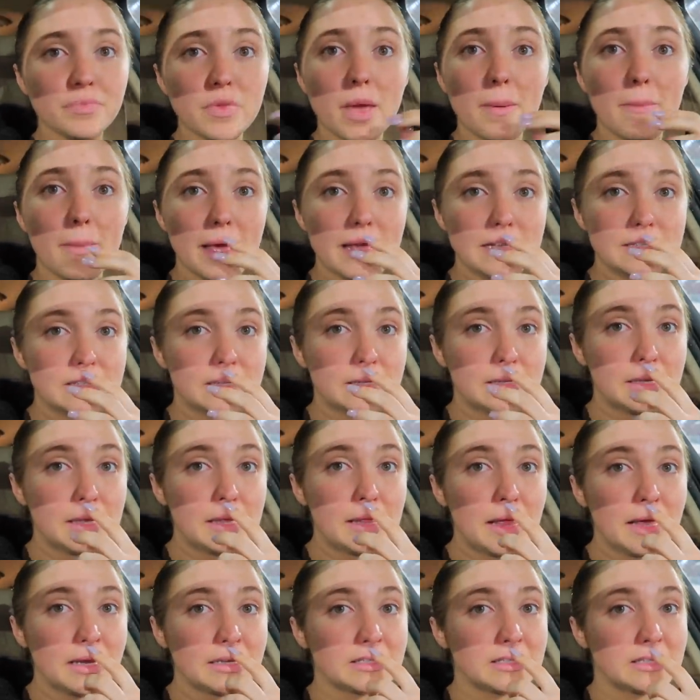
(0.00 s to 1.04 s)
And basically
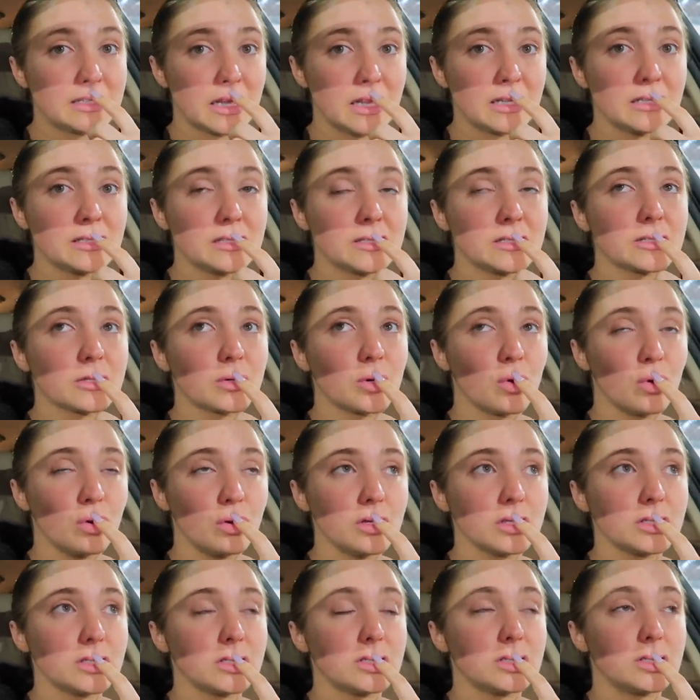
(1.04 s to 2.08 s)
like since
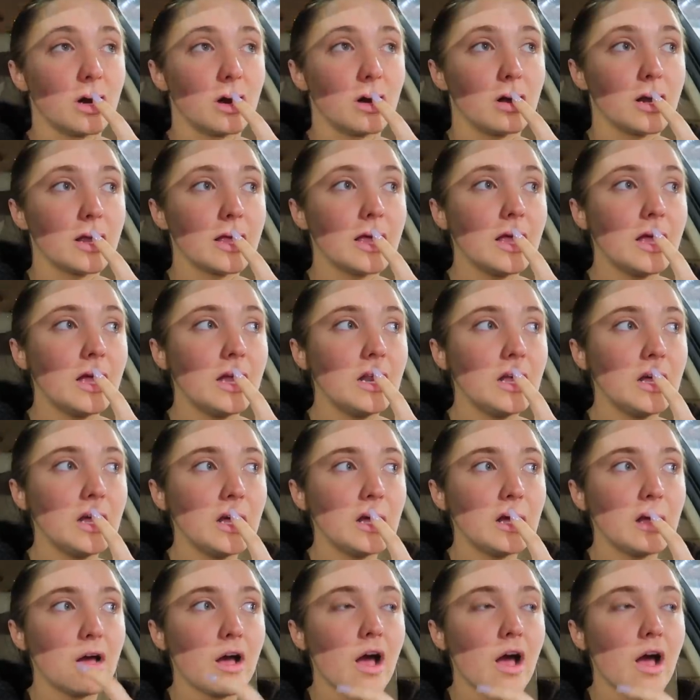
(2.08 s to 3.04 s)
school started,